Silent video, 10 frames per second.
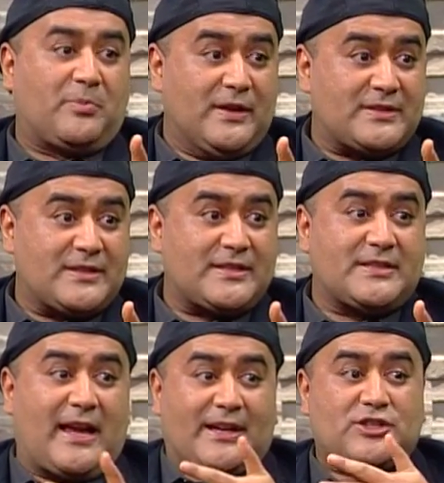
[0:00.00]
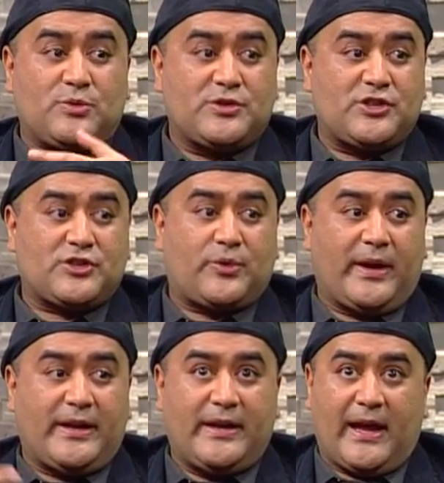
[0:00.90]
Princess. This actually was just
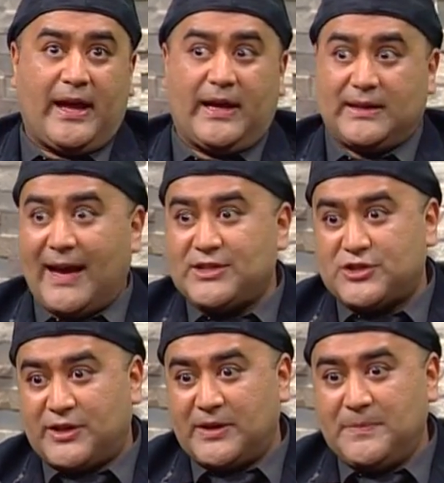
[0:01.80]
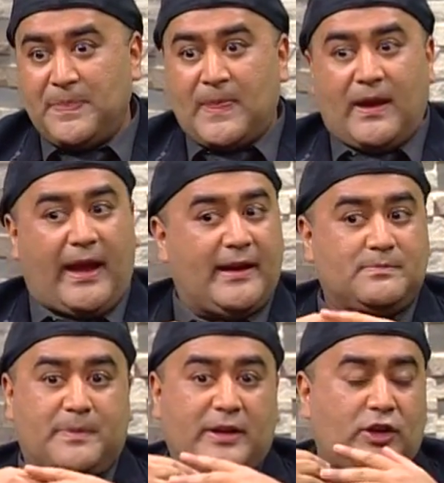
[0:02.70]
created uh, last year mm -hmm. and
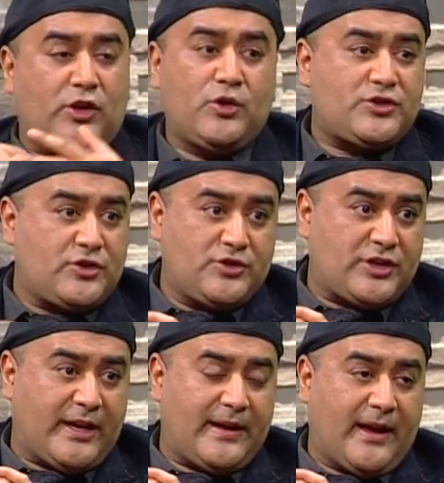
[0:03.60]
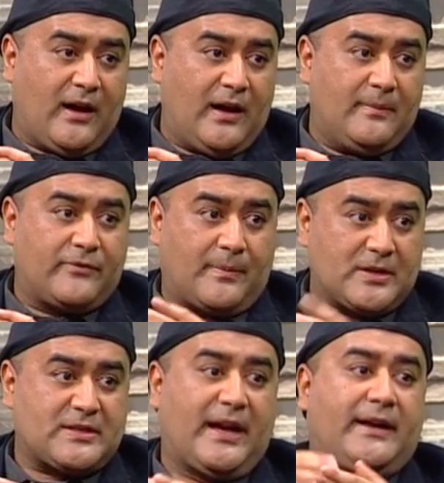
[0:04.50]
been a huge, huge hit um, from mm -hmm. our mm-hmm.
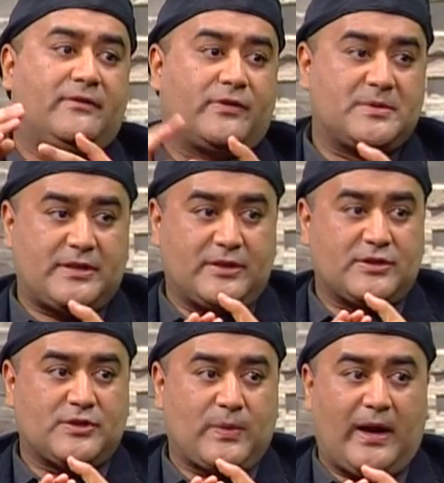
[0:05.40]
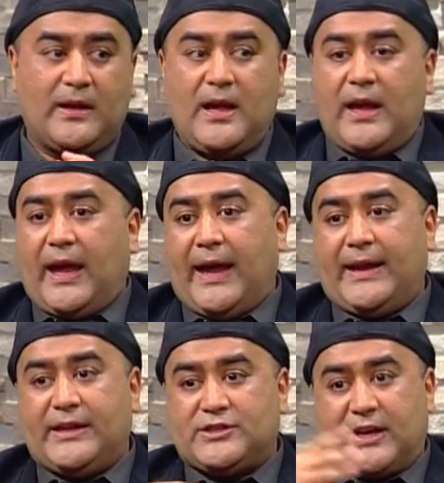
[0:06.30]
site and from Sears as well. Perfect. And
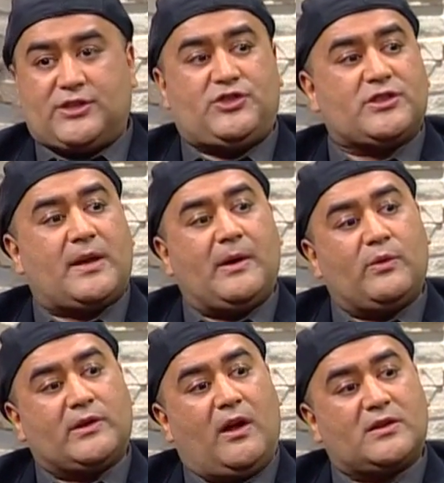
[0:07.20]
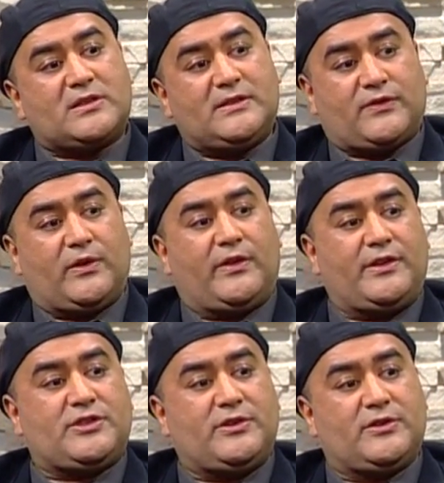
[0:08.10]
it's actually just come out with long sleeves for
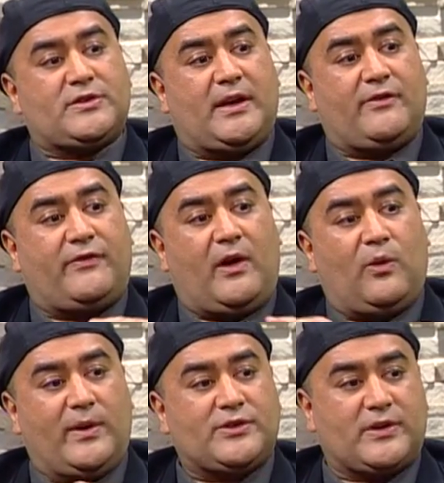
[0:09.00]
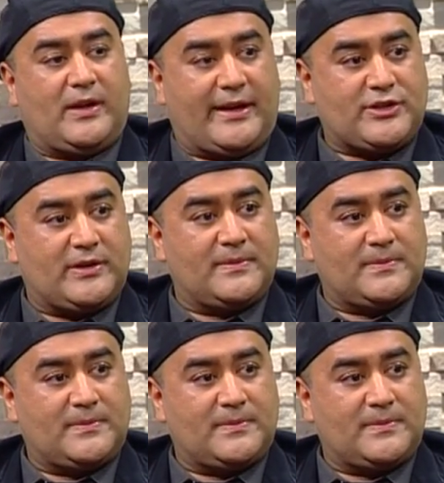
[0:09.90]
this year's uh, fall winter collection.